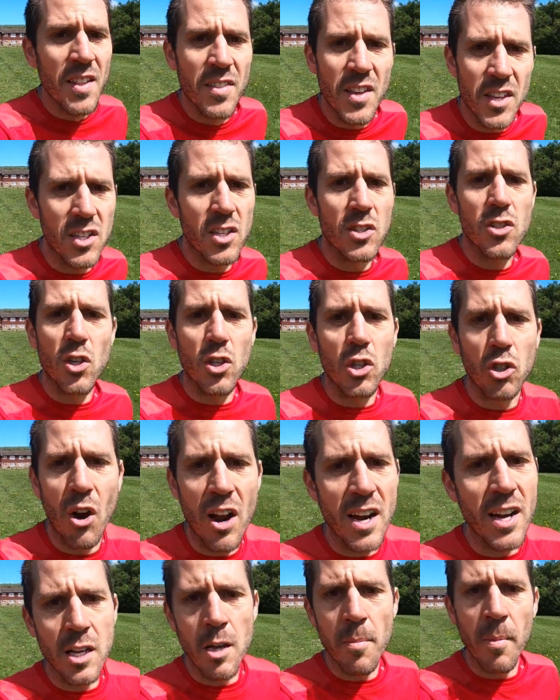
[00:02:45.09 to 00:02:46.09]
This is just
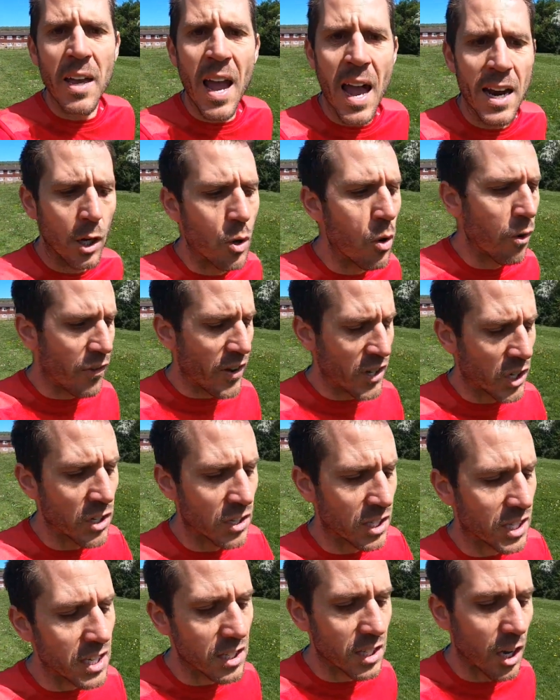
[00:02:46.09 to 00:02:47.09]
training your mechanical
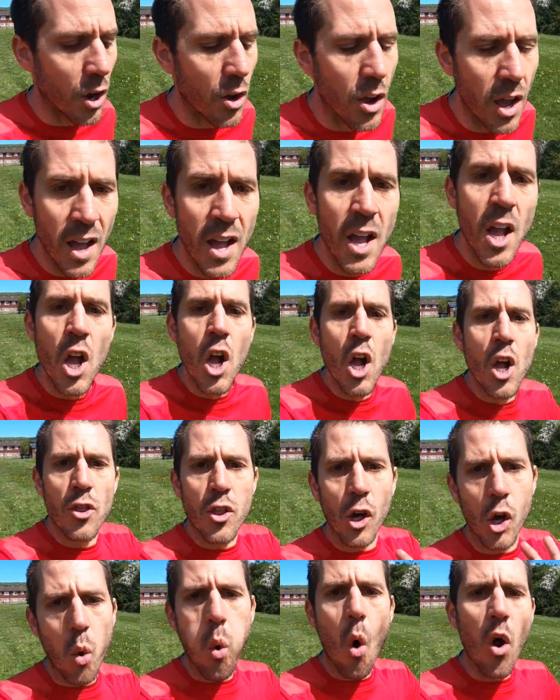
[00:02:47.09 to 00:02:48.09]
efficiency. So
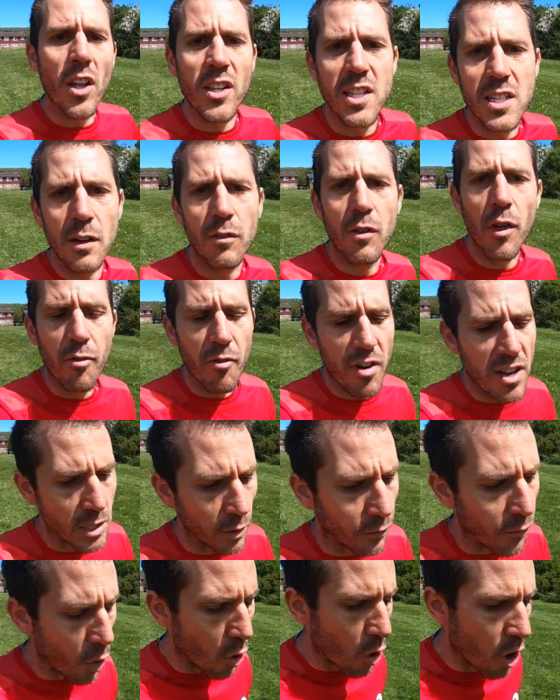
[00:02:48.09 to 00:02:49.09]
the quality of the 3
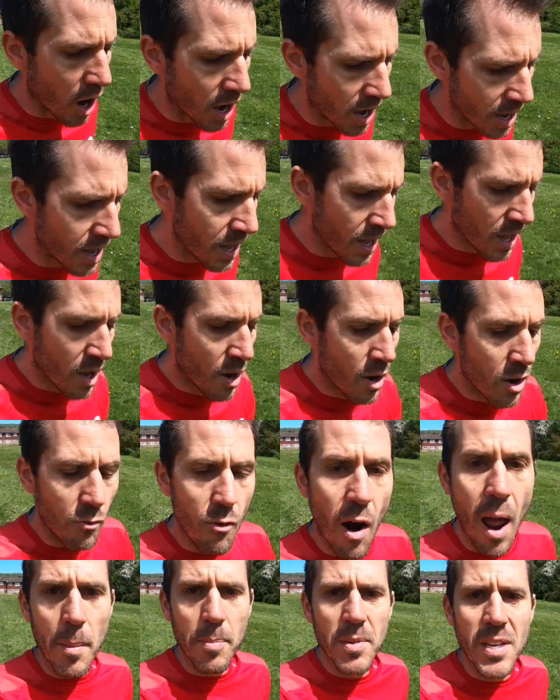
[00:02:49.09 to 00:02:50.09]
to 4
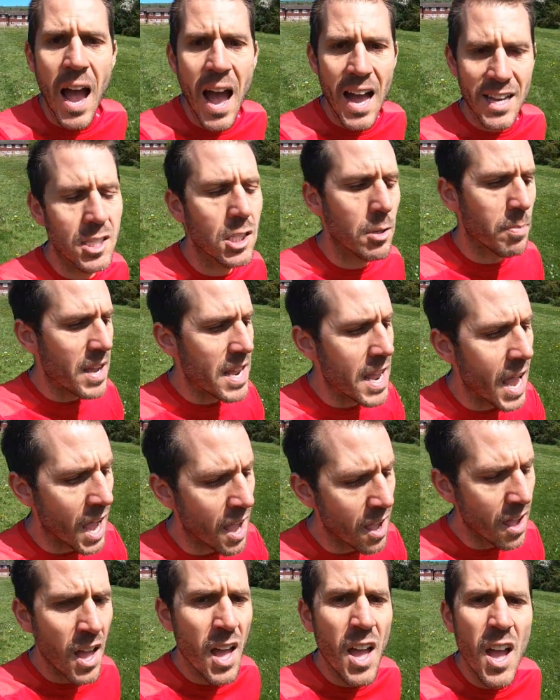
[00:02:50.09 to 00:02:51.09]
reps has to be
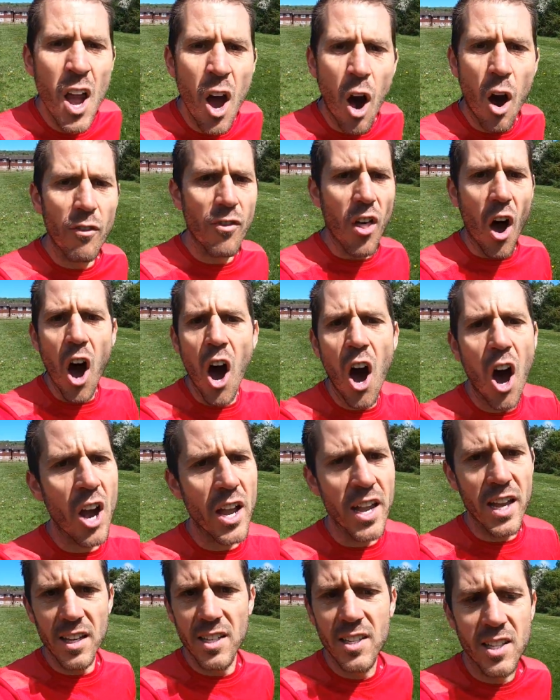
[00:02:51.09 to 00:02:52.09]
of the
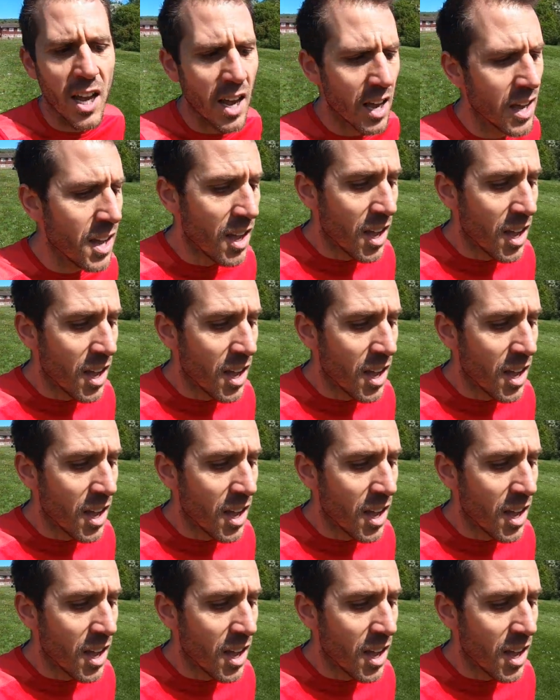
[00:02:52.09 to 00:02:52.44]
highest.